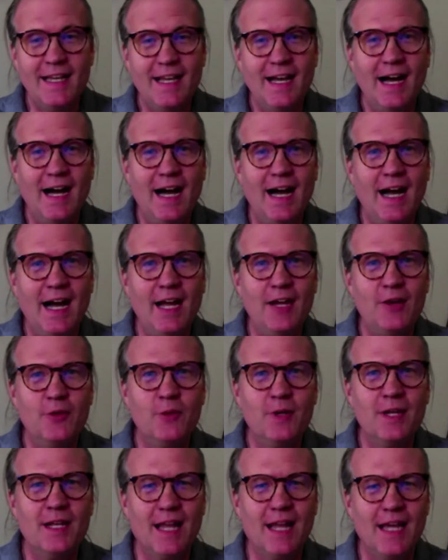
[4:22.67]
I
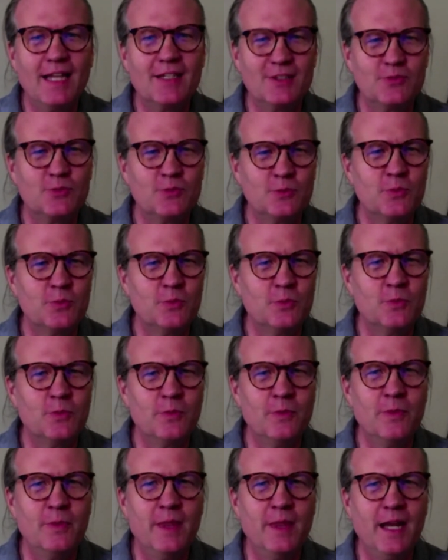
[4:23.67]
realized
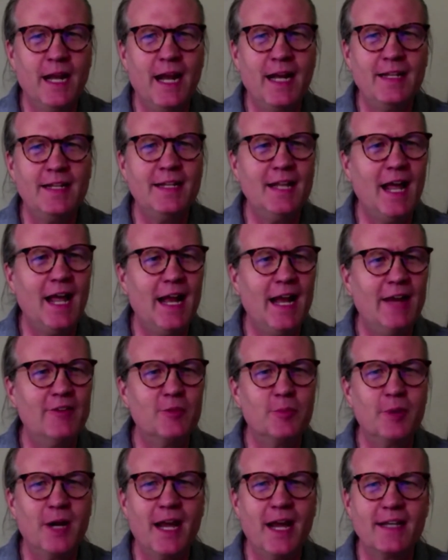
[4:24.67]
that I did not have a
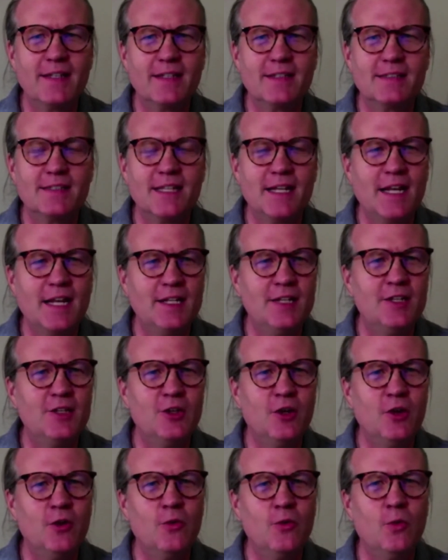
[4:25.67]
practice, and I didn't
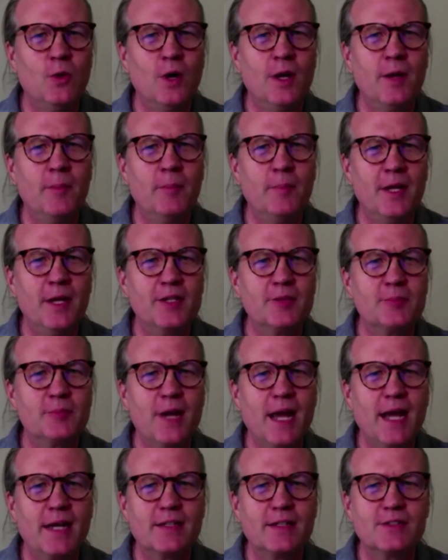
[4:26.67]
know what it meant to
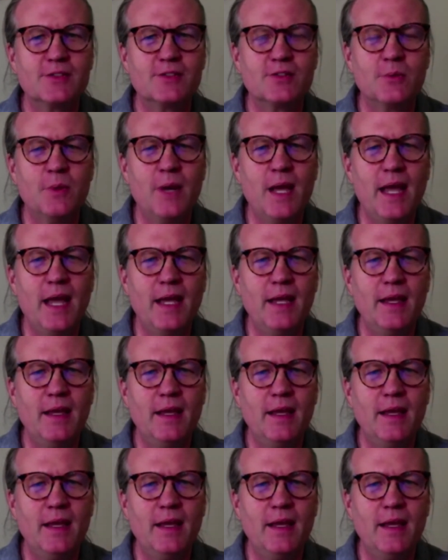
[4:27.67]
practice the way.